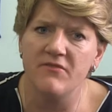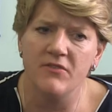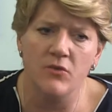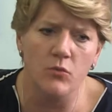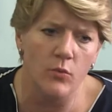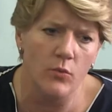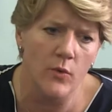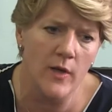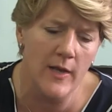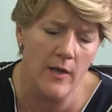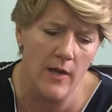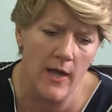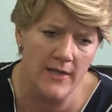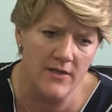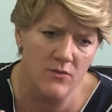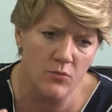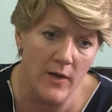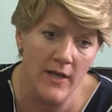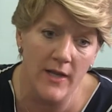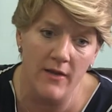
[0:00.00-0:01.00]
And
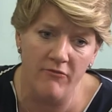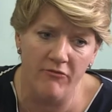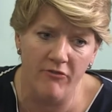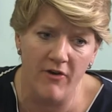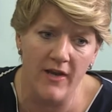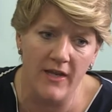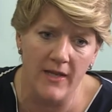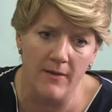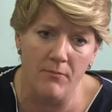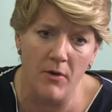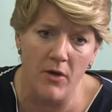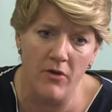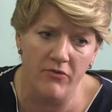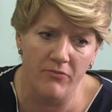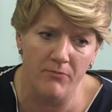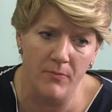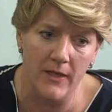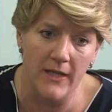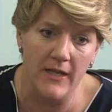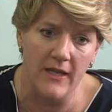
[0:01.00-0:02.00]
Willie and Frankie
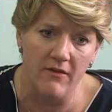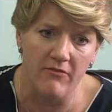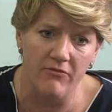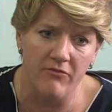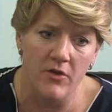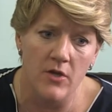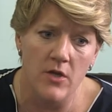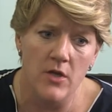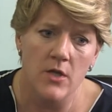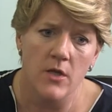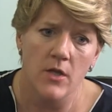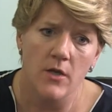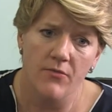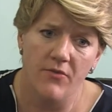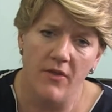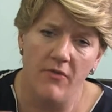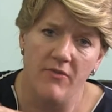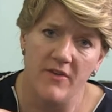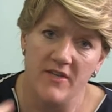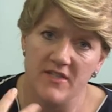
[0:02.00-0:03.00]
both believe
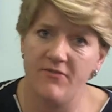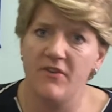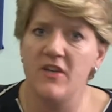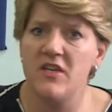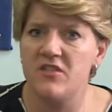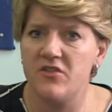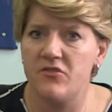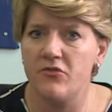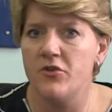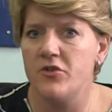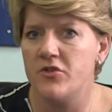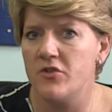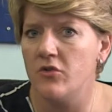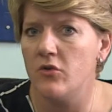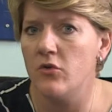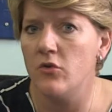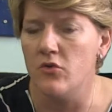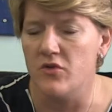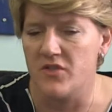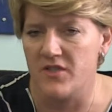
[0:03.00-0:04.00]
that this feeds through to the
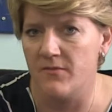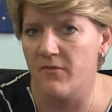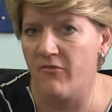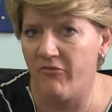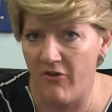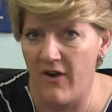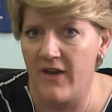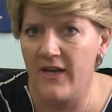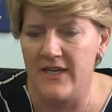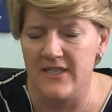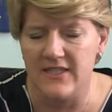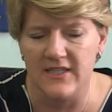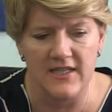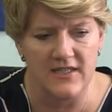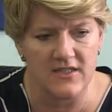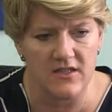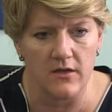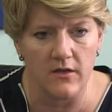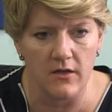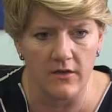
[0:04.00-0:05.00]
horse. And Frankie
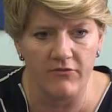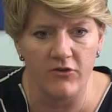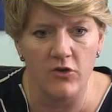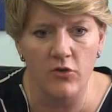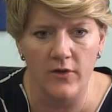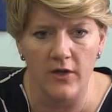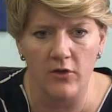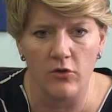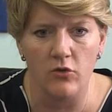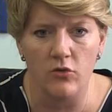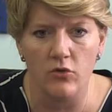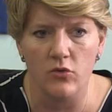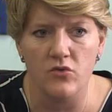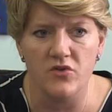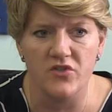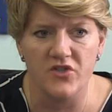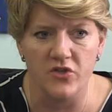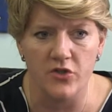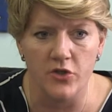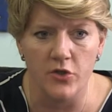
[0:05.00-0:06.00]
says that if you get on a
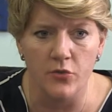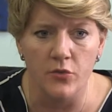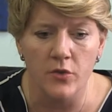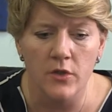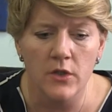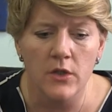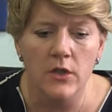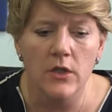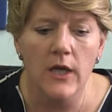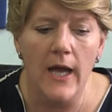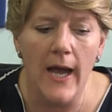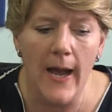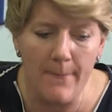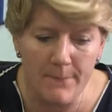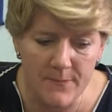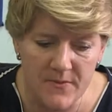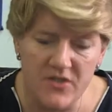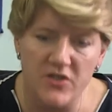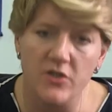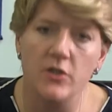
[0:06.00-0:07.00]
horse and you
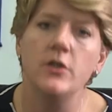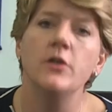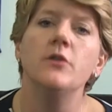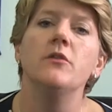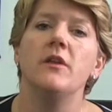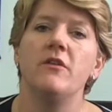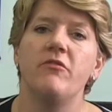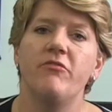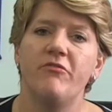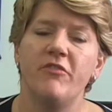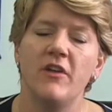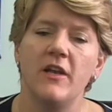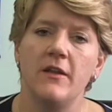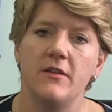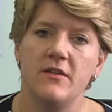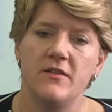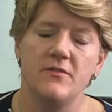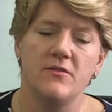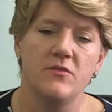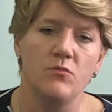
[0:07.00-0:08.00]
absolutely fill
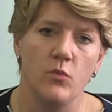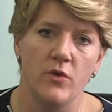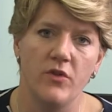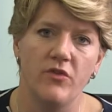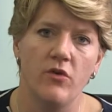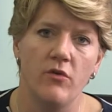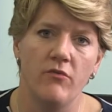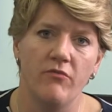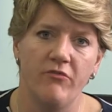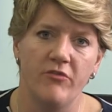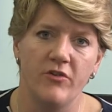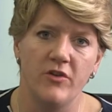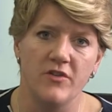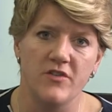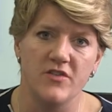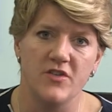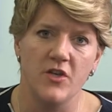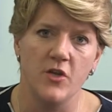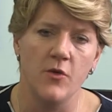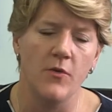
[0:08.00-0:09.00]
it with
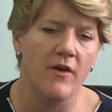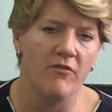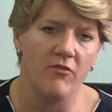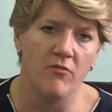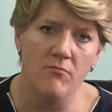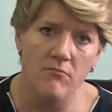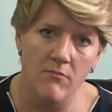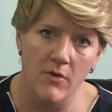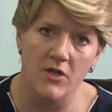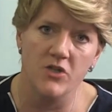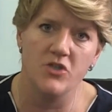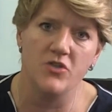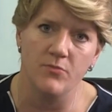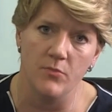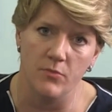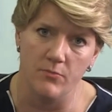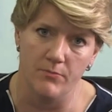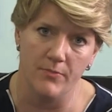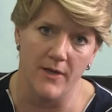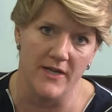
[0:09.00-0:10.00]
confidence, that you have a much
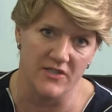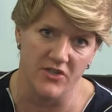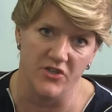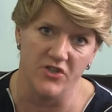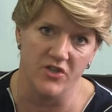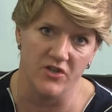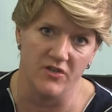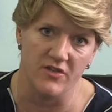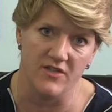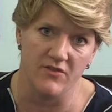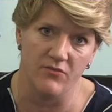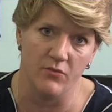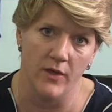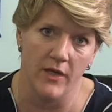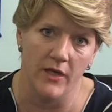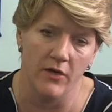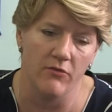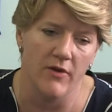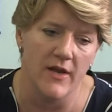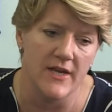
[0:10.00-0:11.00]
better chance of
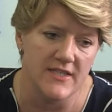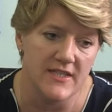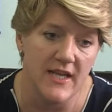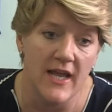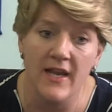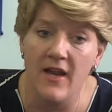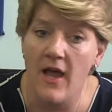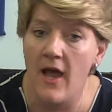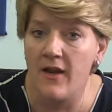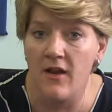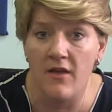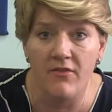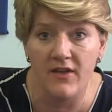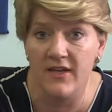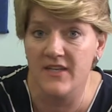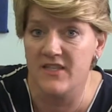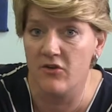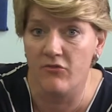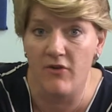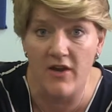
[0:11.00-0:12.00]
winning a race. And I think
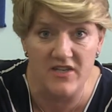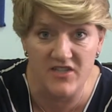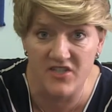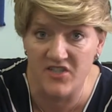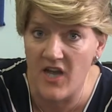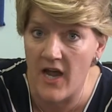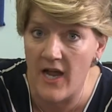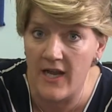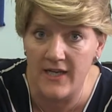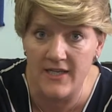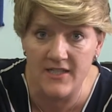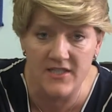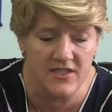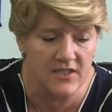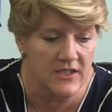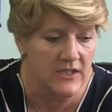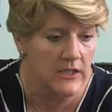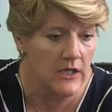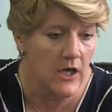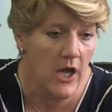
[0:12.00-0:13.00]
he's a great
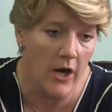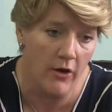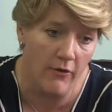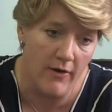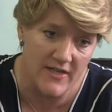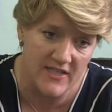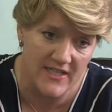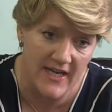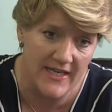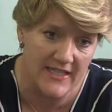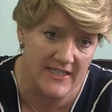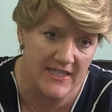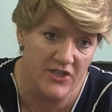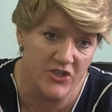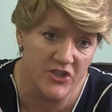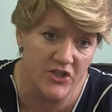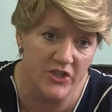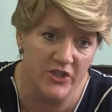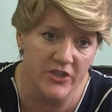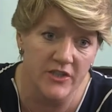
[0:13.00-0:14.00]
stylist, a great
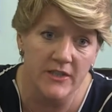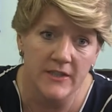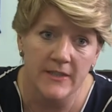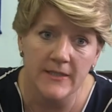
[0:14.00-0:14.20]
tactician.